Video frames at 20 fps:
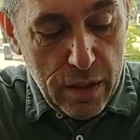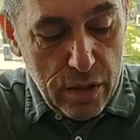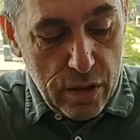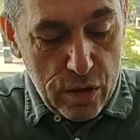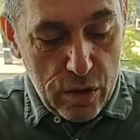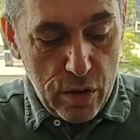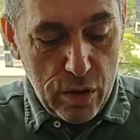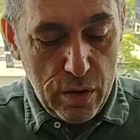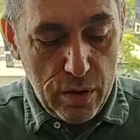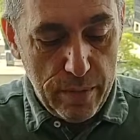
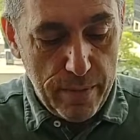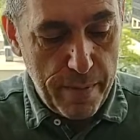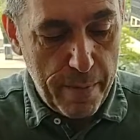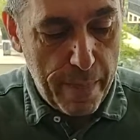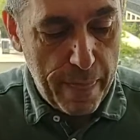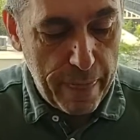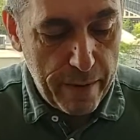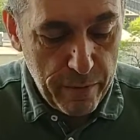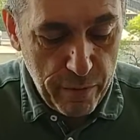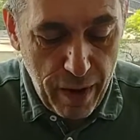So
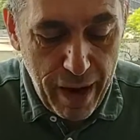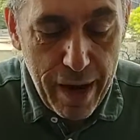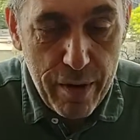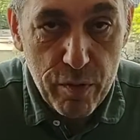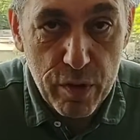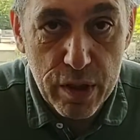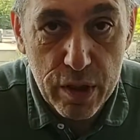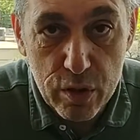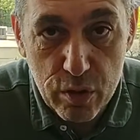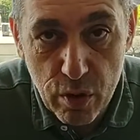I
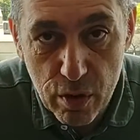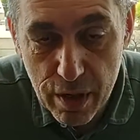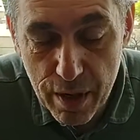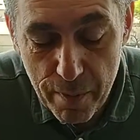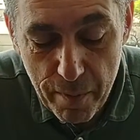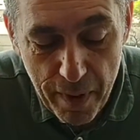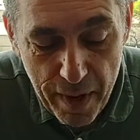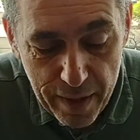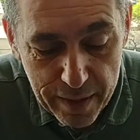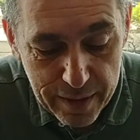want to talk
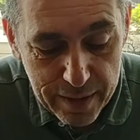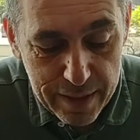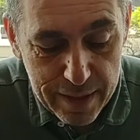about